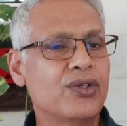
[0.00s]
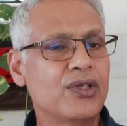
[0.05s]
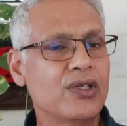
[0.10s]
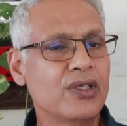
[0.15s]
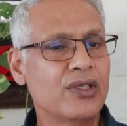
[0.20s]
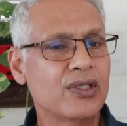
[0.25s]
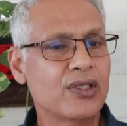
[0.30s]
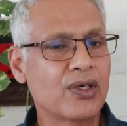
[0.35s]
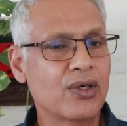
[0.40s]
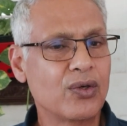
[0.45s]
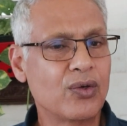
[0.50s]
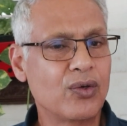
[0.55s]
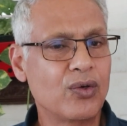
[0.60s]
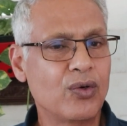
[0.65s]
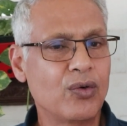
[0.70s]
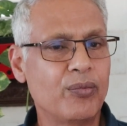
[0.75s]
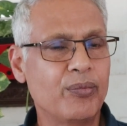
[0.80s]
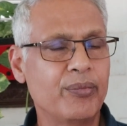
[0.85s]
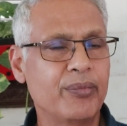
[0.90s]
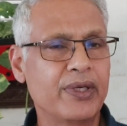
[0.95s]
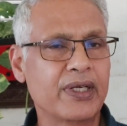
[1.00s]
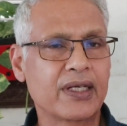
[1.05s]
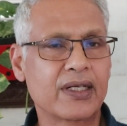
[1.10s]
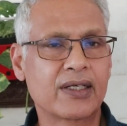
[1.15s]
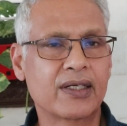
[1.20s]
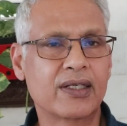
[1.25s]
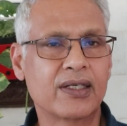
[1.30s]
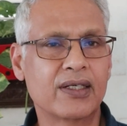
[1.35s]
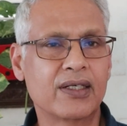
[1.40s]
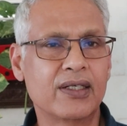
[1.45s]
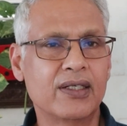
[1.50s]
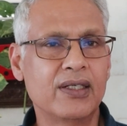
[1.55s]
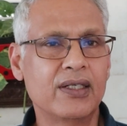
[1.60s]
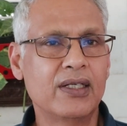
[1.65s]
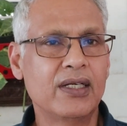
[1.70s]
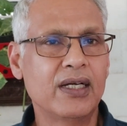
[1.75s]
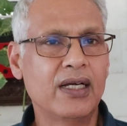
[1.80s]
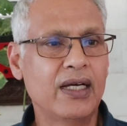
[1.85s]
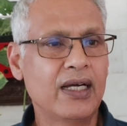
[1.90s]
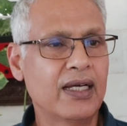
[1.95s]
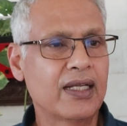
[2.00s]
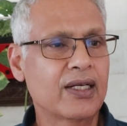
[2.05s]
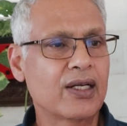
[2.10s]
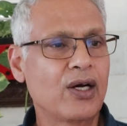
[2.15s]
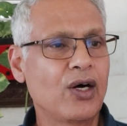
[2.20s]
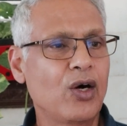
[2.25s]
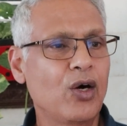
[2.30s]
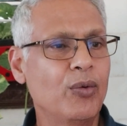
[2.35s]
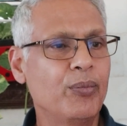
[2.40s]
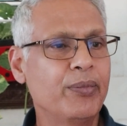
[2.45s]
She's a homemaker. And how